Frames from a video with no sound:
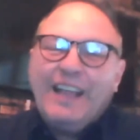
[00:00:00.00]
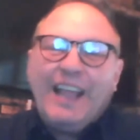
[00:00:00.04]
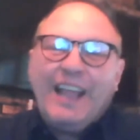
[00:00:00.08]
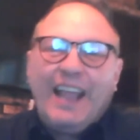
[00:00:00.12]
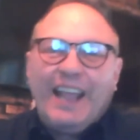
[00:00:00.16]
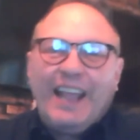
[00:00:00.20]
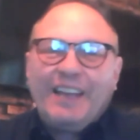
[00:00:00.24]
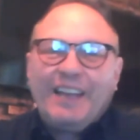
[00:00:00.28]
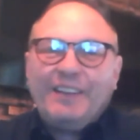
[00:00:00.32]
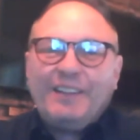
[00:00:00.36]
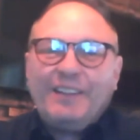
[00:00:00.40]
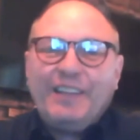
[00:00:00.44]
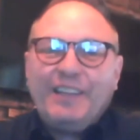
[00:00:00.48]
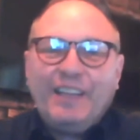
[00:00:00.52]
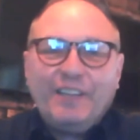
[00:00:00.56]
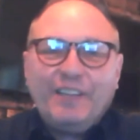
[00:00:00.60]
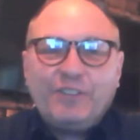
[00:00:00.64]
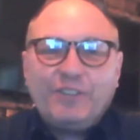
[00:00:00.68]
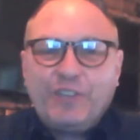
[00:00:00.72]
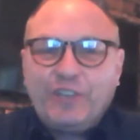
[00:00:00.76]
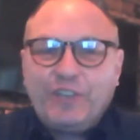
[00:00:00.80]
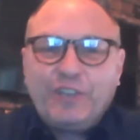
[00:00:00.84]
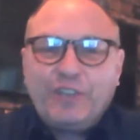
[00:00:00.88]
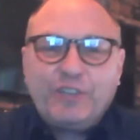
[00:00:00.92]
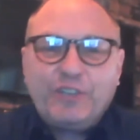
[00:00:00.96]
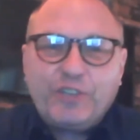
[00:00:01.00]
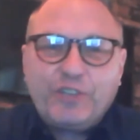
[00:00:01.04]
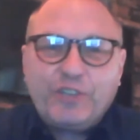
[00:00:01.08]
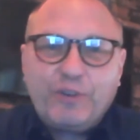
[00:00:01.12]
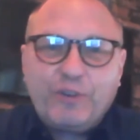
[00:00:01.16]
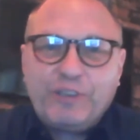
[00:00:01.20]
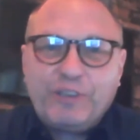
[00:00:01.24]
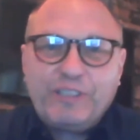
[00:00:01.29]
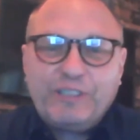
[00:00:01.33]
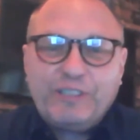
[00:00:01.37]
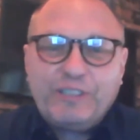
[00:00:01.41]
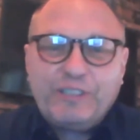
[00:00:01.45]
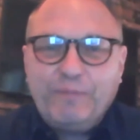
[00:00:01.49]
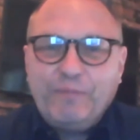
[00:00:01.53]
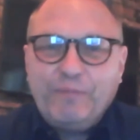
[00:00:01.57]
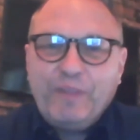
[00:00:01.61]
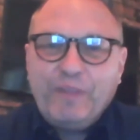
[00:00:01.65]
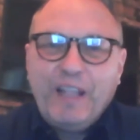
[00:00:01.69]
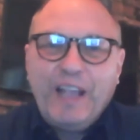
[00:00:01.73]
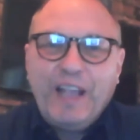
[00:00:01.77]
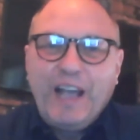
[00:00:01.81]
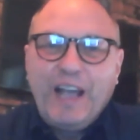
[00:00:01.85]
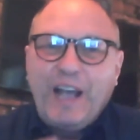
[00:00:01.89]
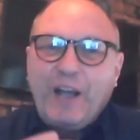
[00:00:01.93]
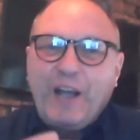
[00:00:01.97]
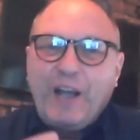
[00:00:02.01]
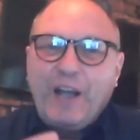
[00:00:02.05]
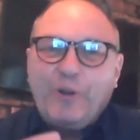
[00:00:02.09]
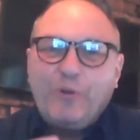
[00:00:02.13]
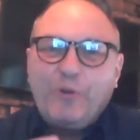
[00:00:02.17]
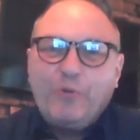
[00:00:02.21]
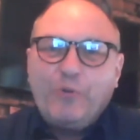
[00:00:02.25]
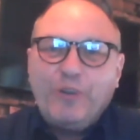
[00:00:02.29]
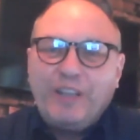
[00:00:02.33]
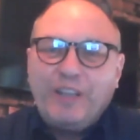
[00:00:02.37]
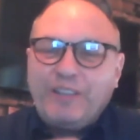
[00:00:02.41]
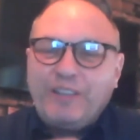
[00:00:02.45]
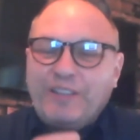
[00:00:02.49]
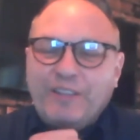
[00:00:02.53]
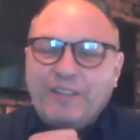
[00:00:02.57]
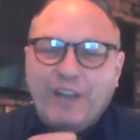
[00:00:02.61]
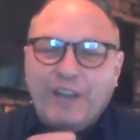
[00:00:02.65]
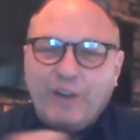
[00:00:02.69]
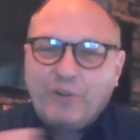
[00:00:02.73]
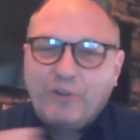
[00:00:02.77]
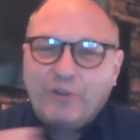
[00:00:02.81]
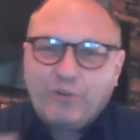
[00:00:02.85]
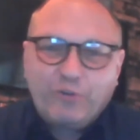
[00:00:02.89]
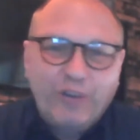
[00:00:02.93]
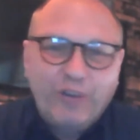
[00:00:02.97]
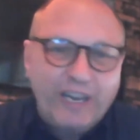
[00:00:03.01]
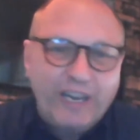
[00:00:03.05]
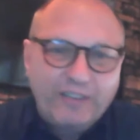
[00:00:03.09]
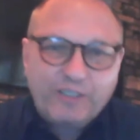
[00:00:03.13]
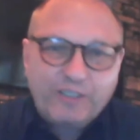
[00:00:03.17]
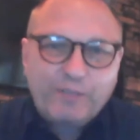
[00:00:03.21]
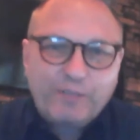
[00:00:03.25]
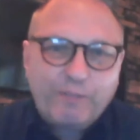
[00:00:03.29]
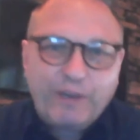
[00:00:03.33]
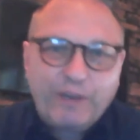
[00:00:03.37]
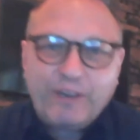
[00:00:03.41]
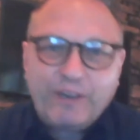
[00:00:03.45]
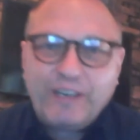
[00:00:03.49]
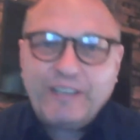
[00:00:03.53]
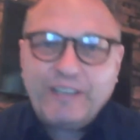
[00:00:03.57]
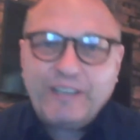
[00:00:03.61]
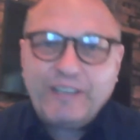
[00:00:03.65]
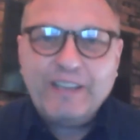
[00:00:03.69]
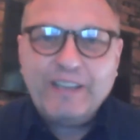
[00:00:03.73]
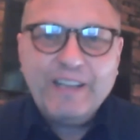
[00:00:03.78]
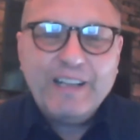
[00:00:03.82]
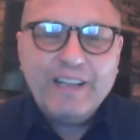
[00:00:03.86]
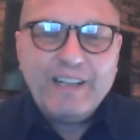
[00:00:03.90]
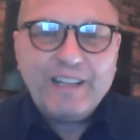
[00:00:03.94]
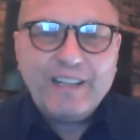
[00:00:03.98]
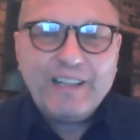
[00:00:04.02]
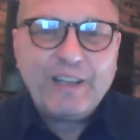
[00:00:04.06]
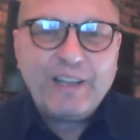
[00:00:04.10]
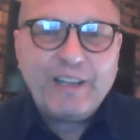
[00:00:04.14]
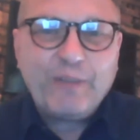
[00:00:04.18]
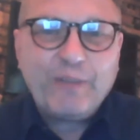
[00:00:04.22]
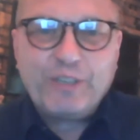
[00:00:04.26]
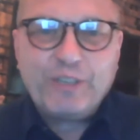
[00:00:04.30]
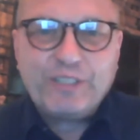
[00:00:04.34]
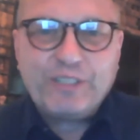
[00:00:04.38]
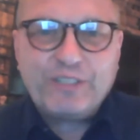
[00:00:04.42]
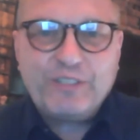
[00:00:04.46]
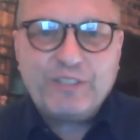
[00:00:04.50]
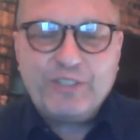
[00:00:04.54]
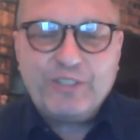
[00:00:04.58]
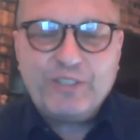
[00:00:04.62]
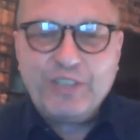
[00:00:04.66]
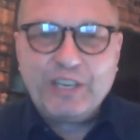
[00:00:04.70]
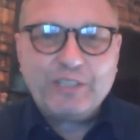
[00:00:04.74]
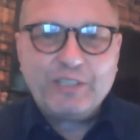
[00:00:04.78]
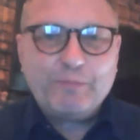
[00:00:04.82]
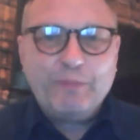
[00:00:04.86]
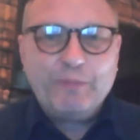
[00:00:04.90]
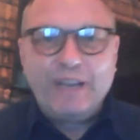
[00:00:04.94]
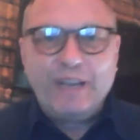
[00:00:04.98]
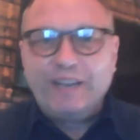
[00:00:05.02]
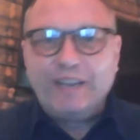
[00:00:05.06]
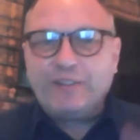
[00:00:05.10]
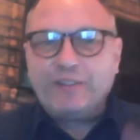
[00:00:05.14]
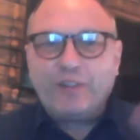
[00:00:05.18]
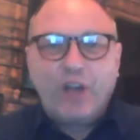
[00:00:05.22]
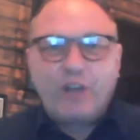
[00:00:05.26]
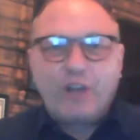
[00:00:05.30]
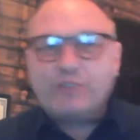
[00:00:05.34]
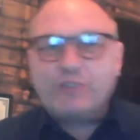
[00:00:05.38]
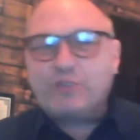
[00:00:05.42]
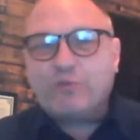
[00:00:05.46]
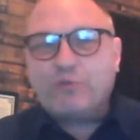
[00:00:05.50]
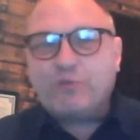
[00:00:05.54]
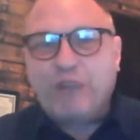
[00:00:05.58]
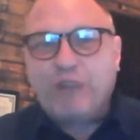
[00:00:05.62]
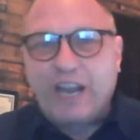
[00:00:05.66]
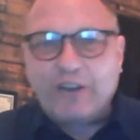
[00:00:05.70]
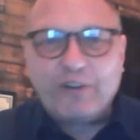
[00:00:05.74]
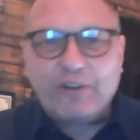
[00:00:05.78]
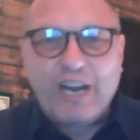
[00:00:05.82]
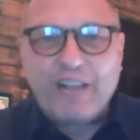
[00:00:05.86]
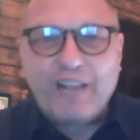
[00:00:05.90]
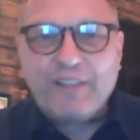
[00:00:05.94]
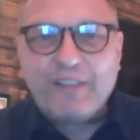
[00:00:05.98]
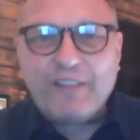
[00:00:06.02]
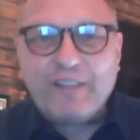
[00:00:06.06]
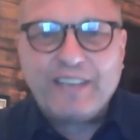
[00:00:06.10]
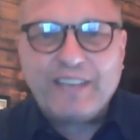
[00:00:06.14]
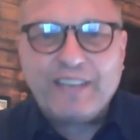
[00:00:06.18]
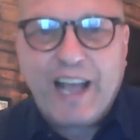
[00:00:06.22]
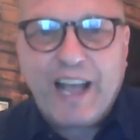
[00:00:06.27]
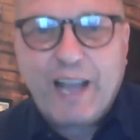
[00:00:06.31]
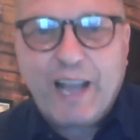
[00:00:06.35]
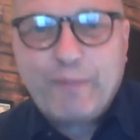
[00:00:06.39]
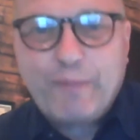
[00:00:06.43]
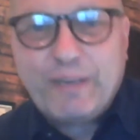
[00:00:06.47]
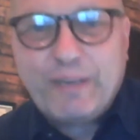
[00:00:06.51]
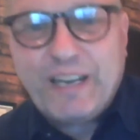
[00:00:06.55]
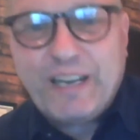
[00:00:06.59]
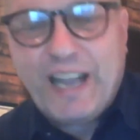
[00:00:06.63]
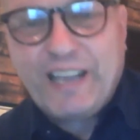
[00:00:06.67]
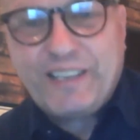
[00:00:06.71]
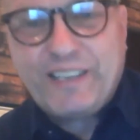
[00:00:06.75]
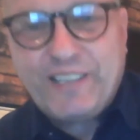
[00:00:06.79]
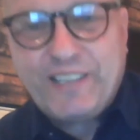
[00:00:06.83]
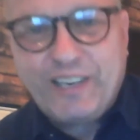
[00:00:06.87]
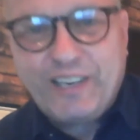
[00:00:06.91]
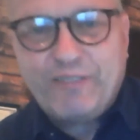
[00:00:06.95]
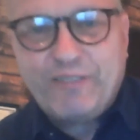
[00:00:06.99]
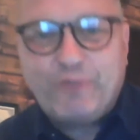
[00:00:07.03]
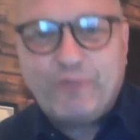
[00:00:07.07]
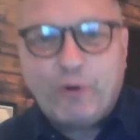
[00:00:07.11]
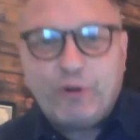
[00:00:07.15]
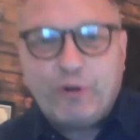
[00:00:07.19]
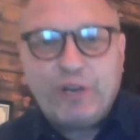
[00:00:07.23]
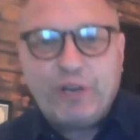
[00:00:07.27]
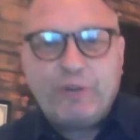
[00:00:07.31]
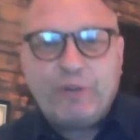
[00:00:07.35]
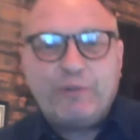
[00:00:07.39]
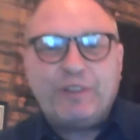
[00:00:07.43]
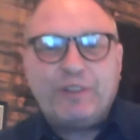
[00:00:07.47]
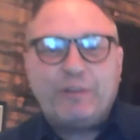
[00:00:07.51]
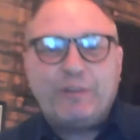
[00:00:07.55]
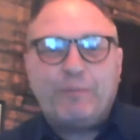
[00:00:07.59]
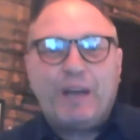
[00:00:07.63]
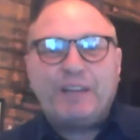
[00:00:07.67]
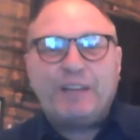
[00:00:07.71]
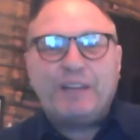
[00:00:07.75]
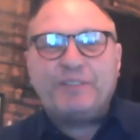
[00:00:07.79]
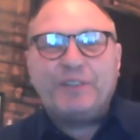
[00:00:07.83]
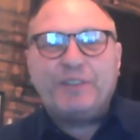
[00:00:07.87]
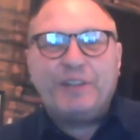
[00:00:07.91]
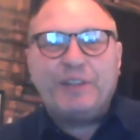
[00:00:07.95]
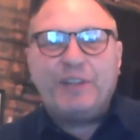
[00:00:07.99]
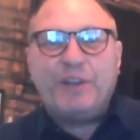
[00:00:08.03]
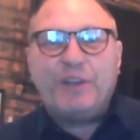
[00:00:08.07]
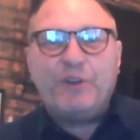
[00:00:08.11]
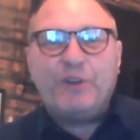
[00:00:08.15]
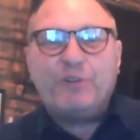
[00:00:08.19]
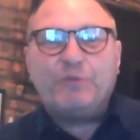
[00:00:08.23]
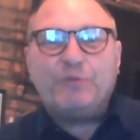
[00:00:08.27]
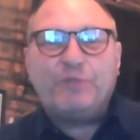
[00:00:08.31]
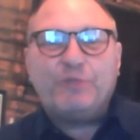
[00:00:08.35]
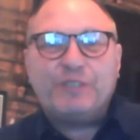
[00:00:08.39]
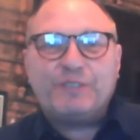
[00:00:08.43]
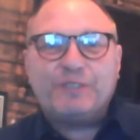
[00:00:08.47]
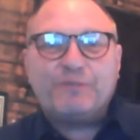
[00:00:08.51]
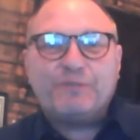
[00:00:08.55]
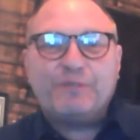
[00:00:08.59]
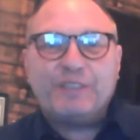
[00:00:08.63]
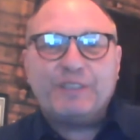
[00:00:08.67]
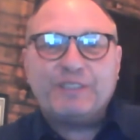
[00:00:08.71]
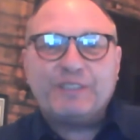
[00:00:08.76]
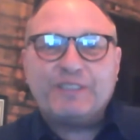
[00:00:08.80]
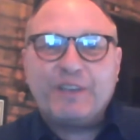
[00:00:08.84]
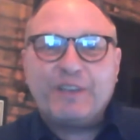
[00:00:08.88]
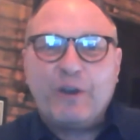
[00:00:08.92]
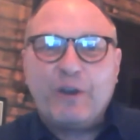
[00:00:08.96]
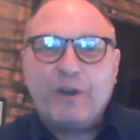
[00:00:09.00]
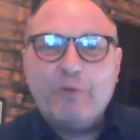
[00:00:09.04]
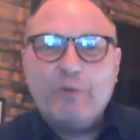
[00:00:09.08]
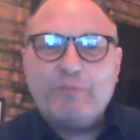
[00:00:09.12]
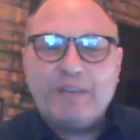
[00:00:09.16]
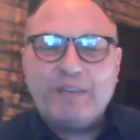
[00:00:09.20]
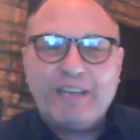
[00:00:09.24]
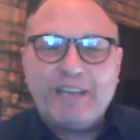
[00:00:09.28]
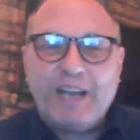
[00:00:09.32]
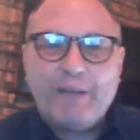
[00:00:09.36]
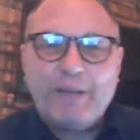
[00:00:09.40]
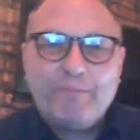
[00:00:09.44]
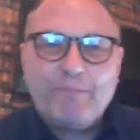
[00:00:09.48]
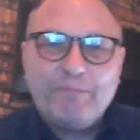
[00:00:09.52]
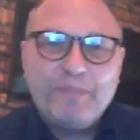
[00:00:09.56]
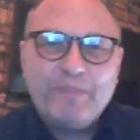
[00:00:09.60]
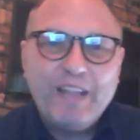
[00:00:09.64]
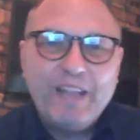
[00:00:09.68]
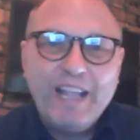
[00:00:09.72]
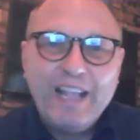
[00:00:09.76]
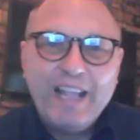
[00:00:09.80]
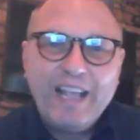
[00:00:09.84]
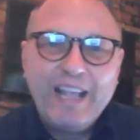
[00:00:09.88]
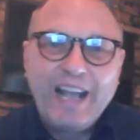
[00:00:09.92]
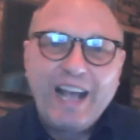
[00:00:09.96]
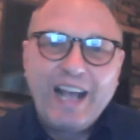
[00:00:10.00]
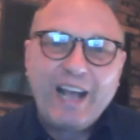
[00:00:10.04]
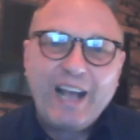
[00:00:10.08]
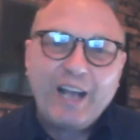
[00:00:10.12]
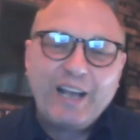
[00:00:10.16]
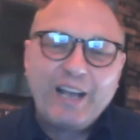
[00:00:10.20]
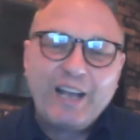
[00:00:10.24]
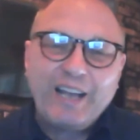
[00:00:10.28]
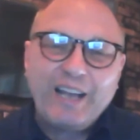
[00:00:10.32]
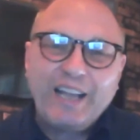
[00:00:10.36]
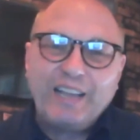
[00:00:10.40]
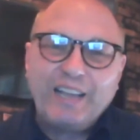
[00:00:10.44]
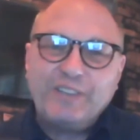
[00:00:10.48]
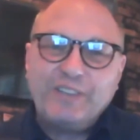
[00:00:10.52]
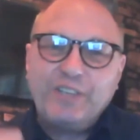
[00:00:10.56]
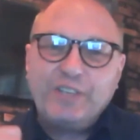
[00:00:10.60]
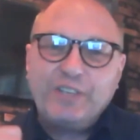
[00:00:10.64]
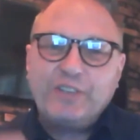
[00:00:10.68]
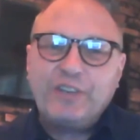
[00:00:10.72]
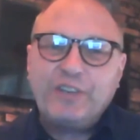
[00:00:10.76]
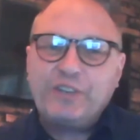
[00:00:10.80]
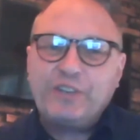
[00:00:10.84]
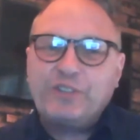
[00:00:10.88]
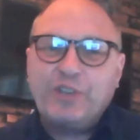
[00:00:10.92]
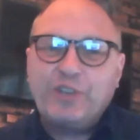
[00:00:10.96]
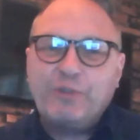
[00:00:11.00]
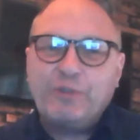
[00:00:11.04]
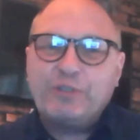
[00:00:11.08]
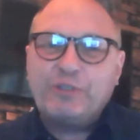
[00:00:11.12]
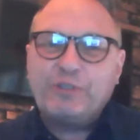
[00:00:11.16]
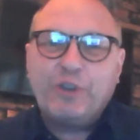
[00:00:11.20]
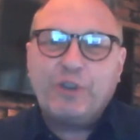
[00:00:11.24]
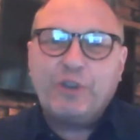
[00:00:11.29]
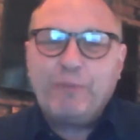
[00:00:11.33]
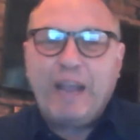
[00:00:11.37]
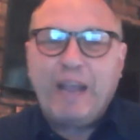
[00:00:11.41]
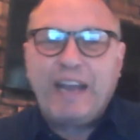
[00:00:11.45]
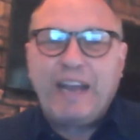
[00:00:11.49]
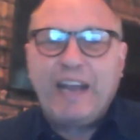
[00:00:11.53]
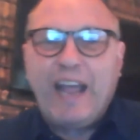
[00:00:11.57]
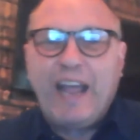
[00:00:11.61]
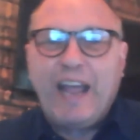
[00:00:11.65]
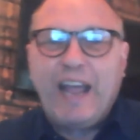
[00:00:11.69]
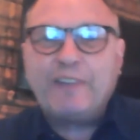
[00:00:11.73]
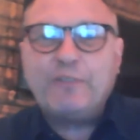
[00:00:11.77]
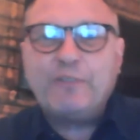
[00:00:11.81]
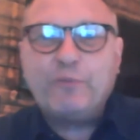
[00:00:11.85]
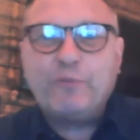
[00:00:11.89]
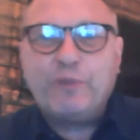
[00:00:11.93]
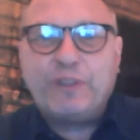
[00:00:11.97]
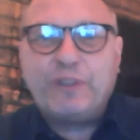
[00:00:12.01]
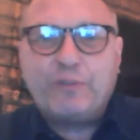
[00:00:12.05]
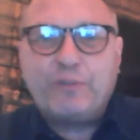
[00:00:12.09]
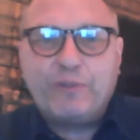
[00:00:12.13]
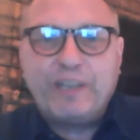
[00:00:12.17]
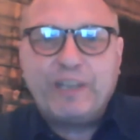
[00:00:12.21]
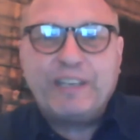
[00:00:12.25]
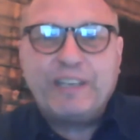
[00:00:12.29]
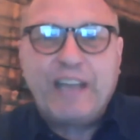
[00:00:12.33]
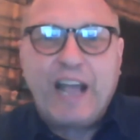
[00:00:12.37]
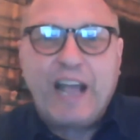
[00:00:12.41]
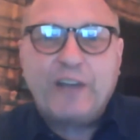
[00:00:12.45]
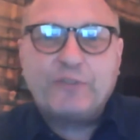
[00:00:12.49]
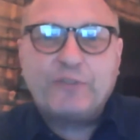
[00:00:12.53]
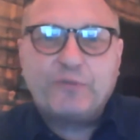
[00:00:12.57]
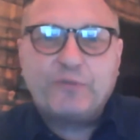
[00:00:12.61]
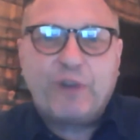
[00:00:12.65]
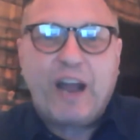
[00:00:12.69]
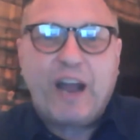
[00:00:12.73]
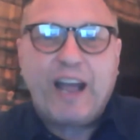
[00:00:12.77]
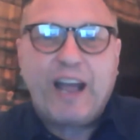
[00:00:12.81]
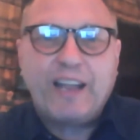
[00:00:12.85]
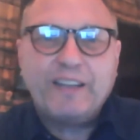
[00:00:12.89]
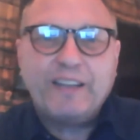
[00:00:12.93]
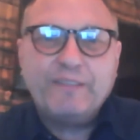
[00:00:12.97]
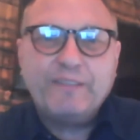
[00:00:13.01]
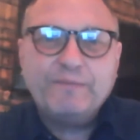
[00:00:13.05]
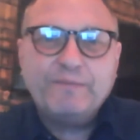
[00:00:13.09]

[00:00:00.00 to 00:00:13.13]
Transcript: And Lynn's going to show us with a great spirit that was just being launched right around that time in 1940 when the Monteleone was opened up. And she's going to show us her Manhattan with Rittenhouse Rye.